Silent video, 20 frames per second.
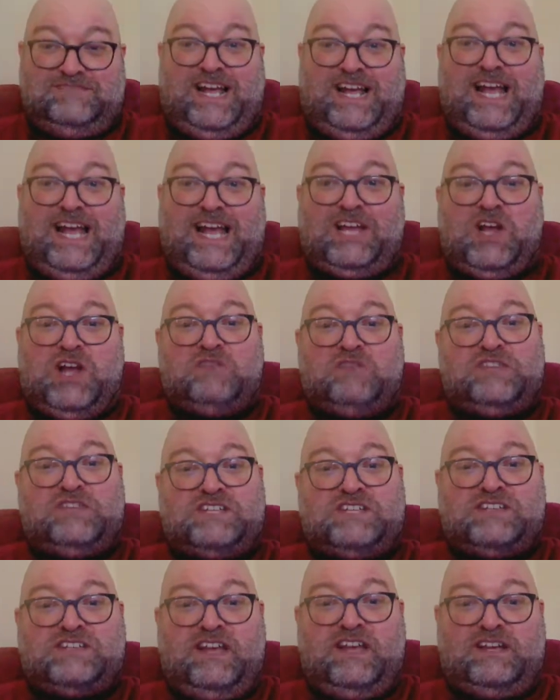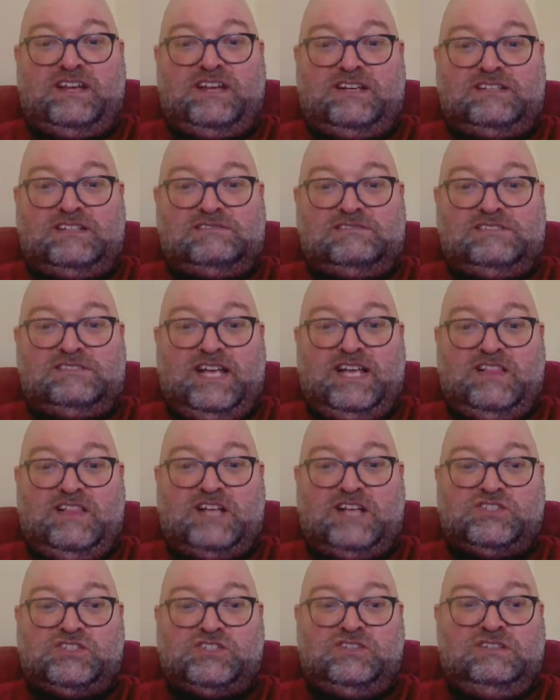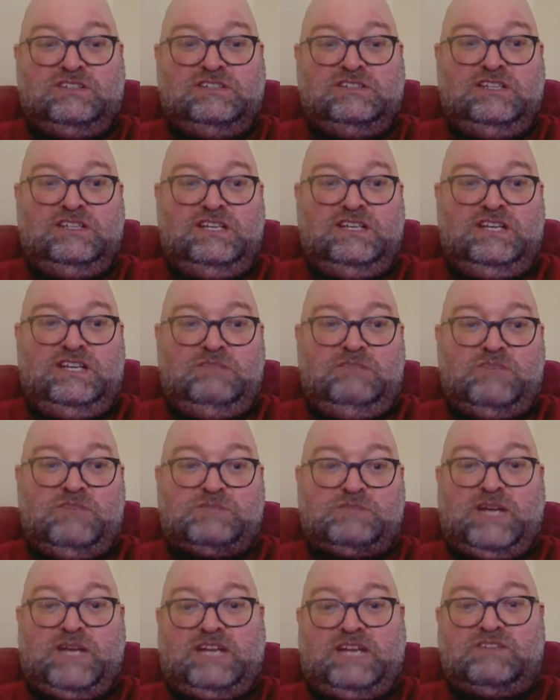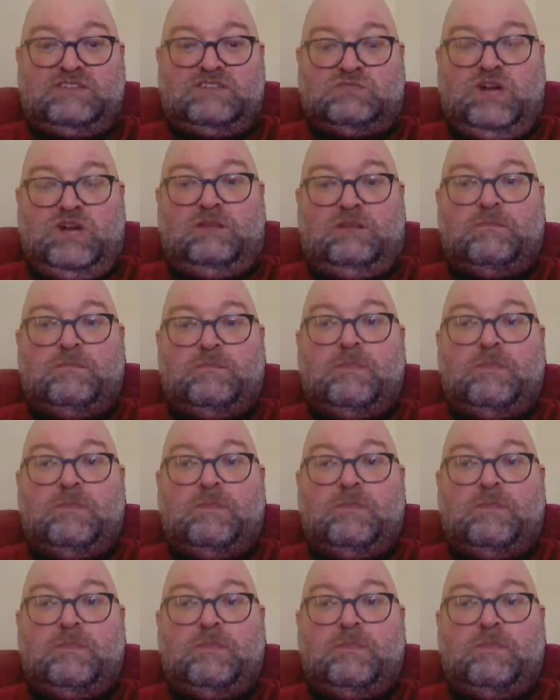I can offer the psychological perspective as well.